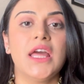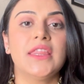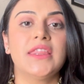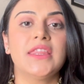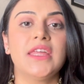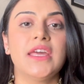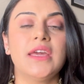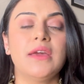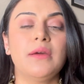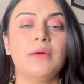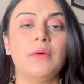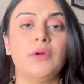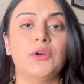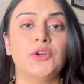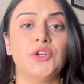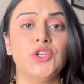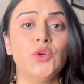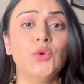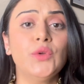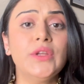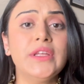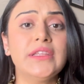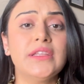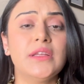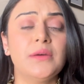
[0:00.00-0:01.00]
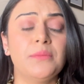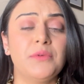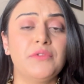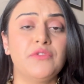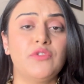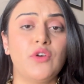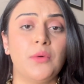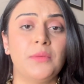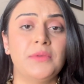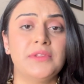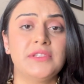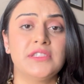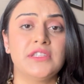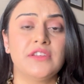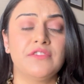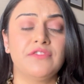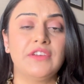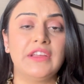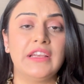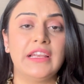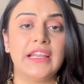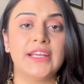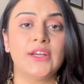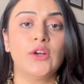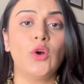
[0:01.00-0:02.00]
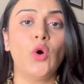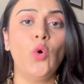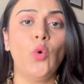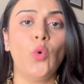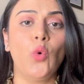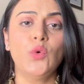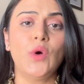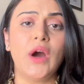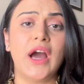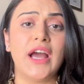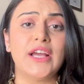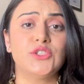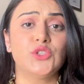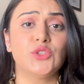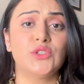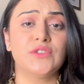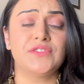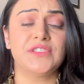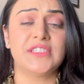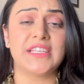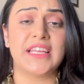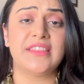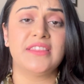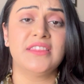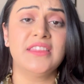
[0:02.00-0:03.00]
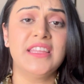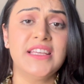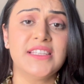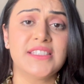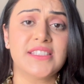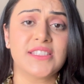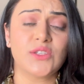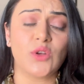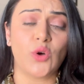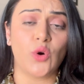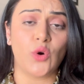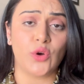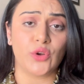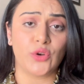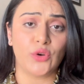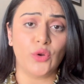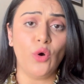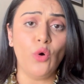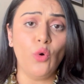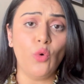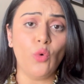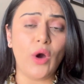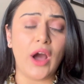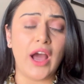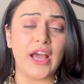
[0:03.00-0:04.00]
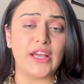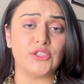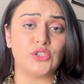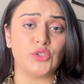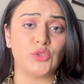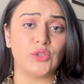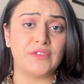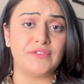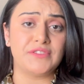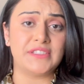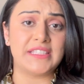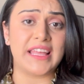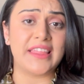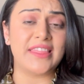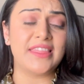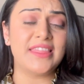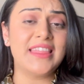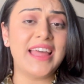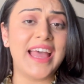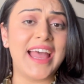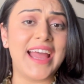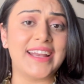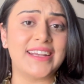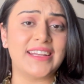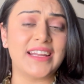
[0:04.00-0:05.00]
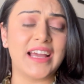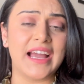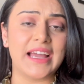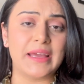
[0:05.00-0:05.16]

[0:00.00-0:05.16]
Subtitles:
they during their performance, they feel like, oh, I should have said this, or oh, I should have said that,